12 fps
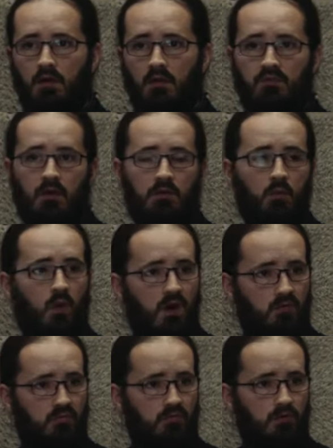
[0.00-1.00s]
I've got a
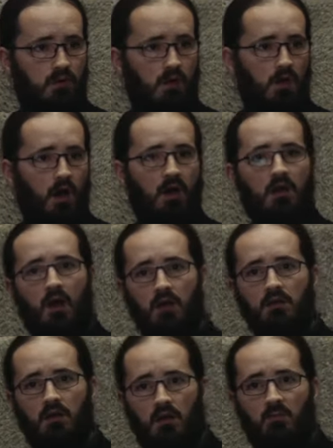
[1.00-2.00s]
wife. I
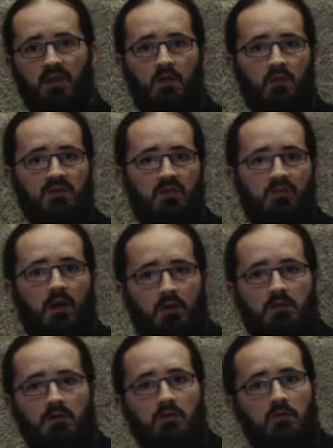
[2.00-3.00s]
can't come because I've
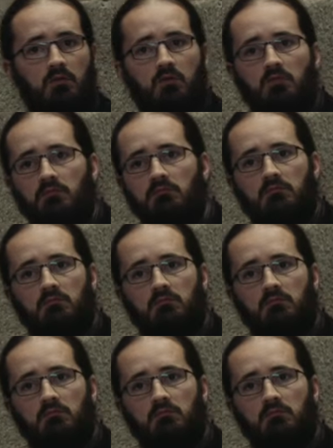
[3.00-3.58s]
got a new